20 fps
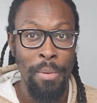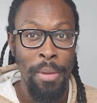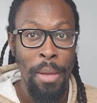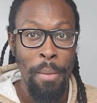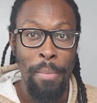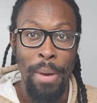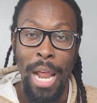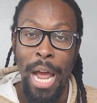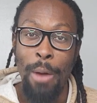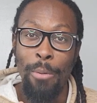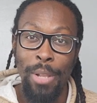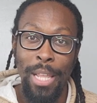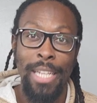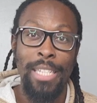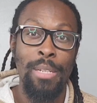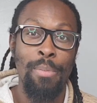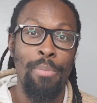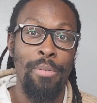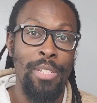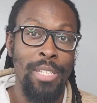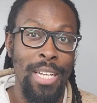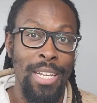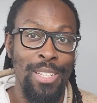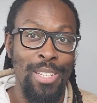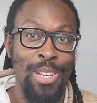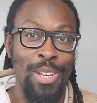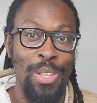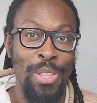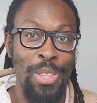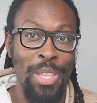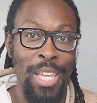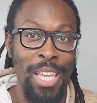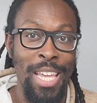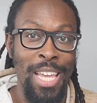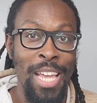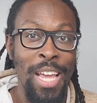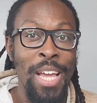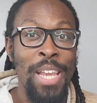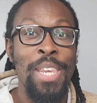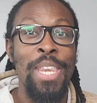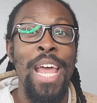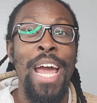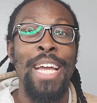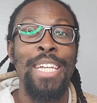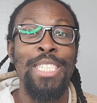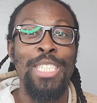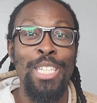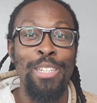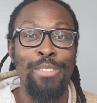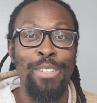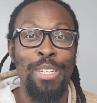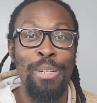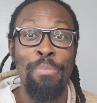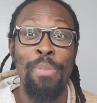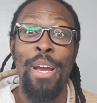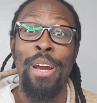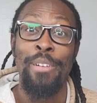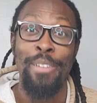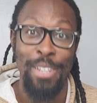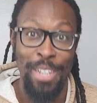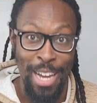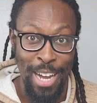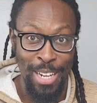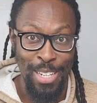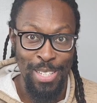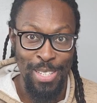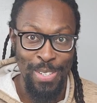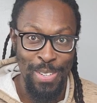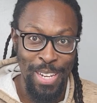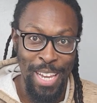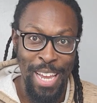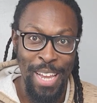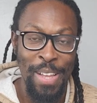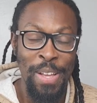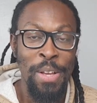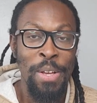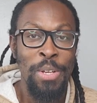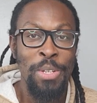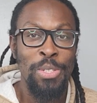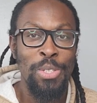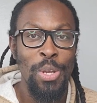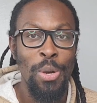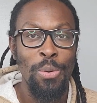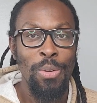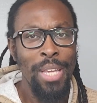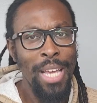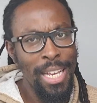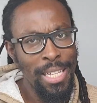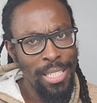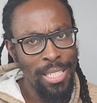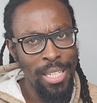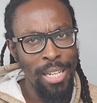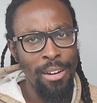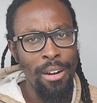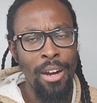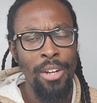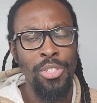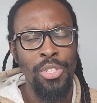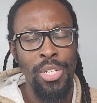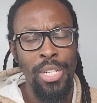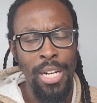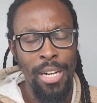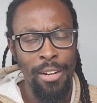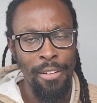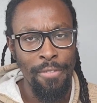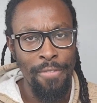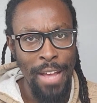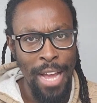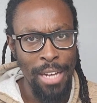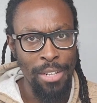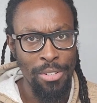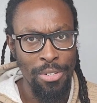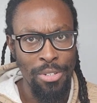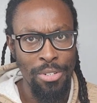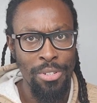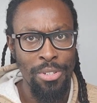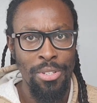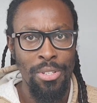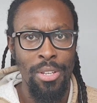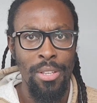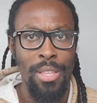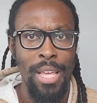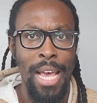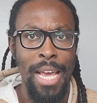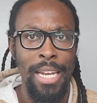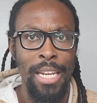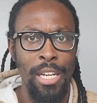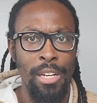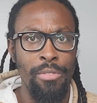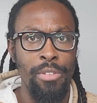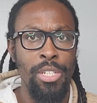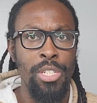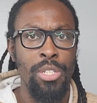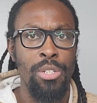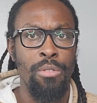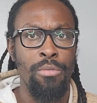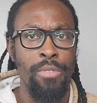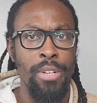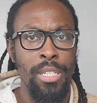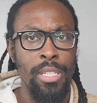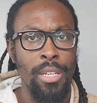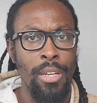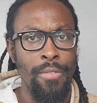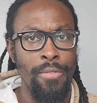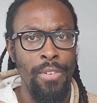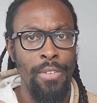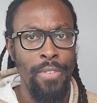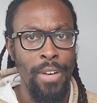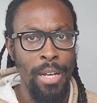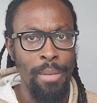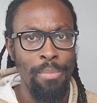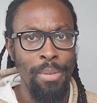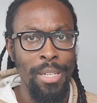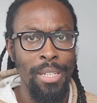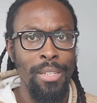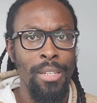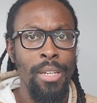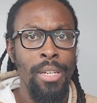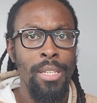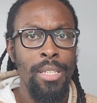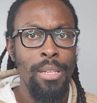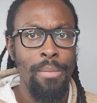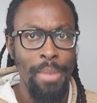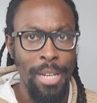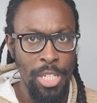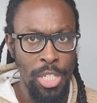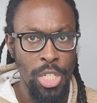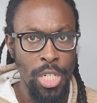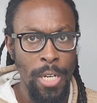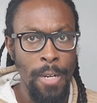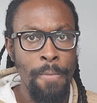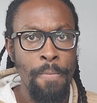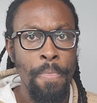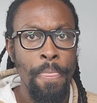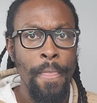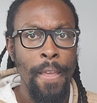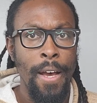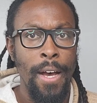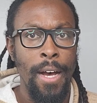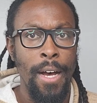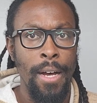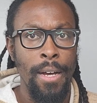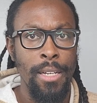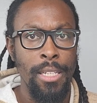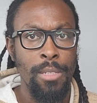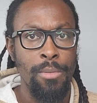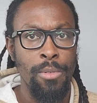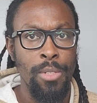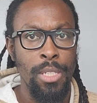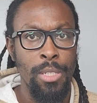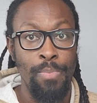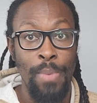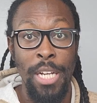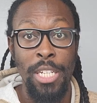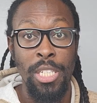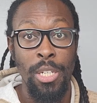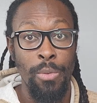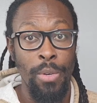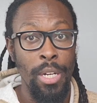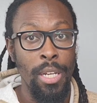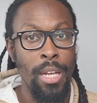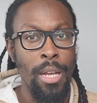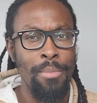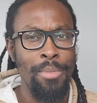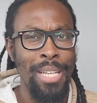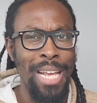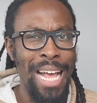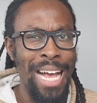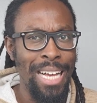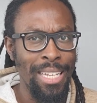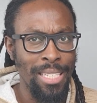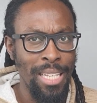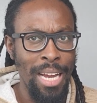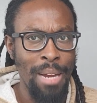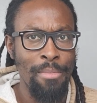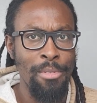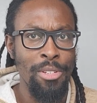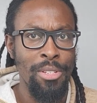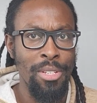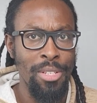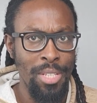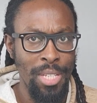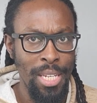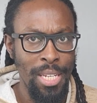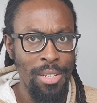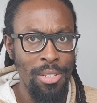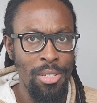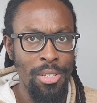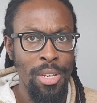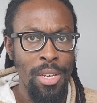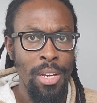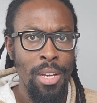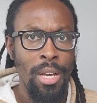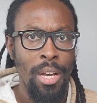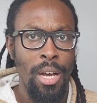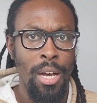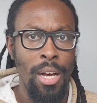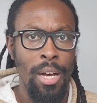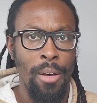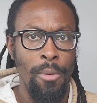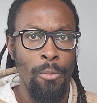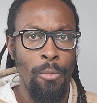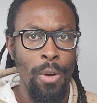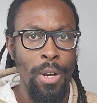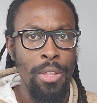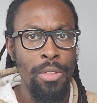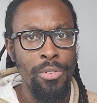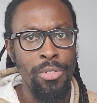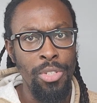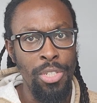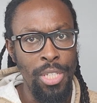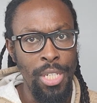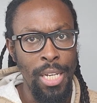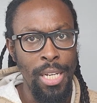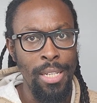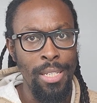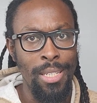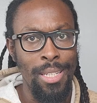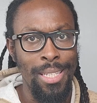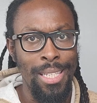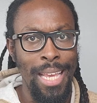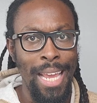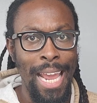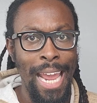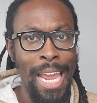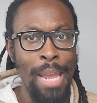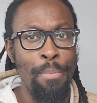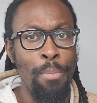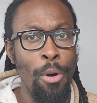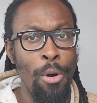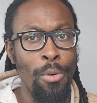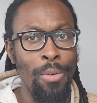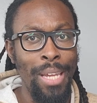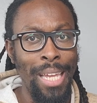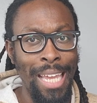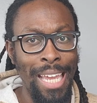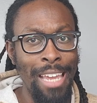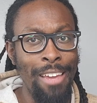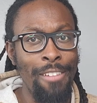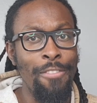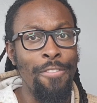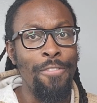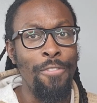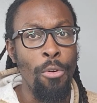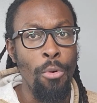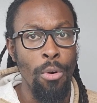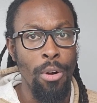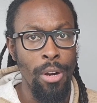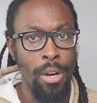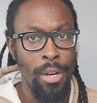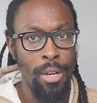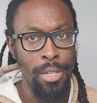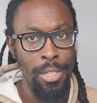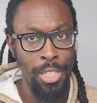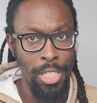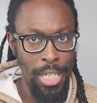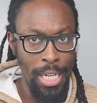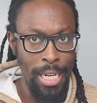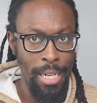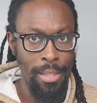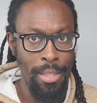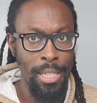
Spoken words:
But I would like to present the Nigerian paradox, okay? So yes, there are genetic factors that increase your risk of developing dementia, especially when it comes to Alzheimer's disease. One of those genes is ApoE4 gene.